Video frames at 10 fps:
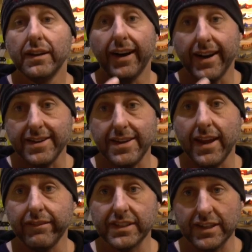I
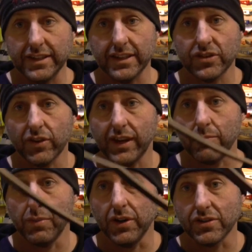never suggest
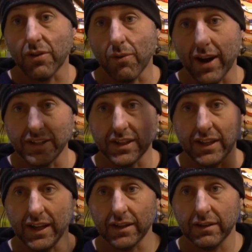stringing bows around your
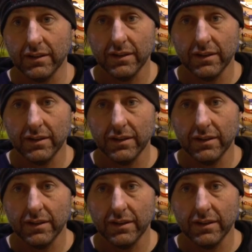leg.